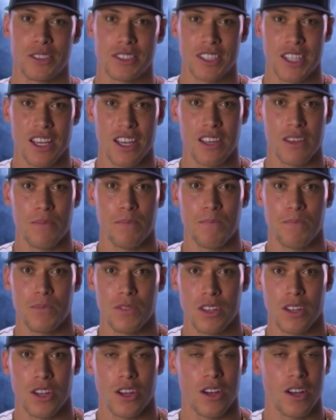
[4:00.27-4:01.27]
Day.
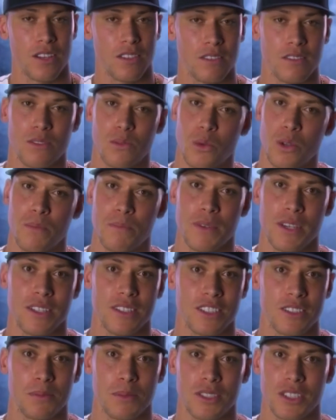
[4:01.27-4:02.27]
You know, I wouldn't be
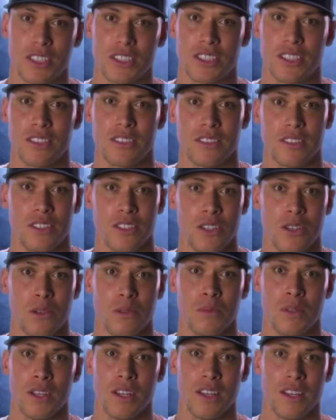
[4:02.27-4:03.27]
in this position, you know,